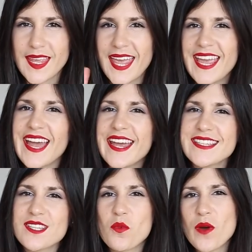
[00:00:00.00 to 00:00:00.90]
Hey
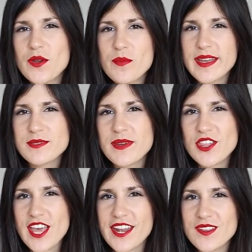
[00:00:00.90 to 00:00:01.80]
guys, welcome back to my
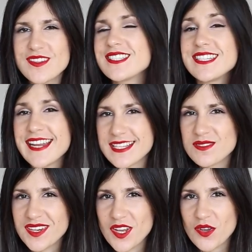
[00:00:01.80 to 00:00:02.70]
channel. Today's
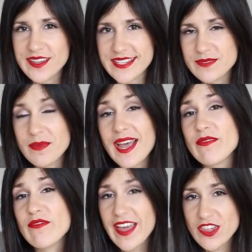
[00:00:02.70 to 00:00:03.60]
video is my
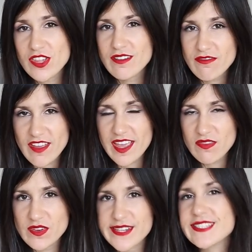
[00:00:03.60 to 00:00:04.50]
fashion
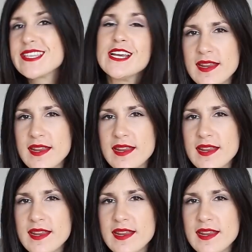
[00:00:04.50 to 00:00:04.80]
favorites.